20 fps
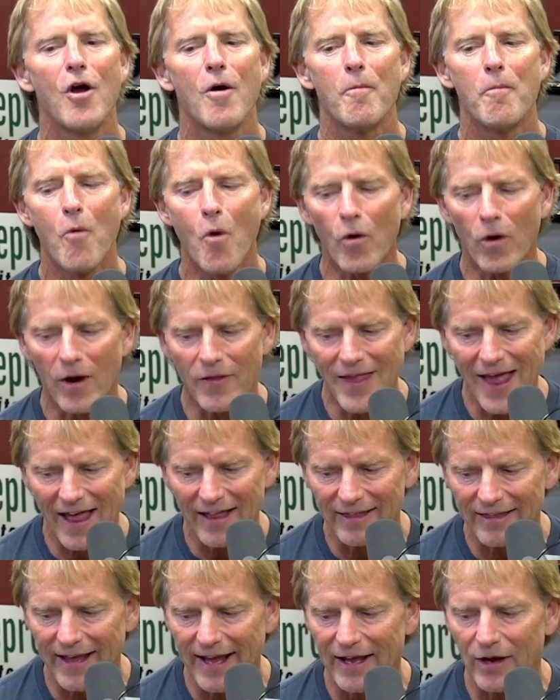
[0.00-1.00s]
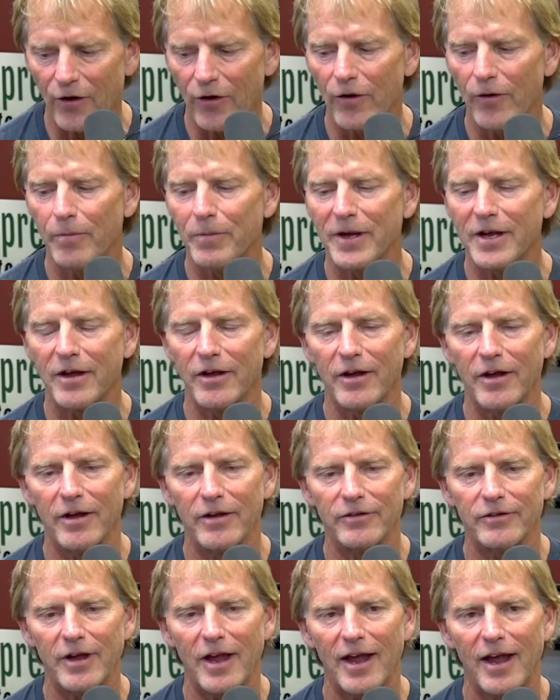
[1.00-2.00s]
More on that later
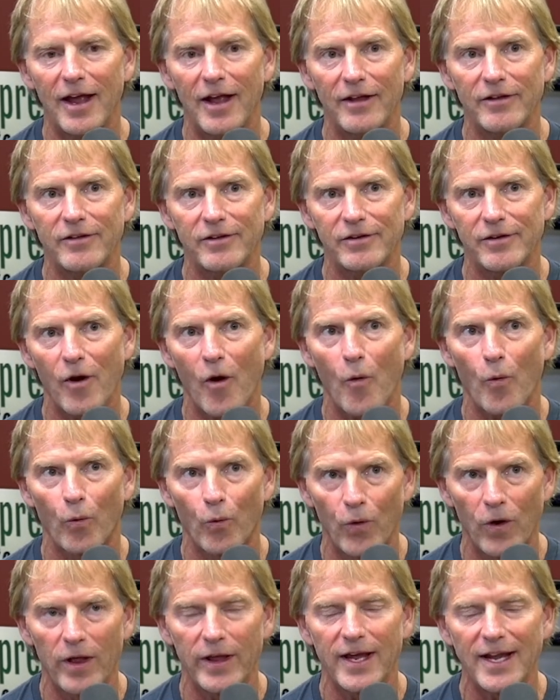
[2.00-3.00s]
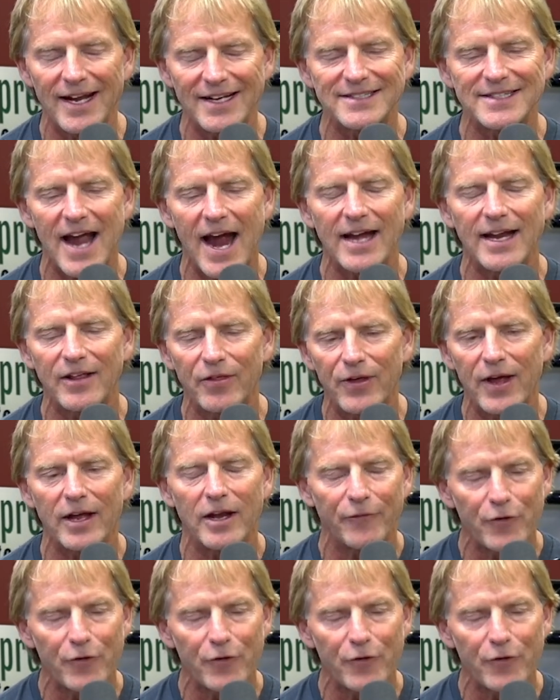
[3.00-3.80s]
because it's really an exciting thing.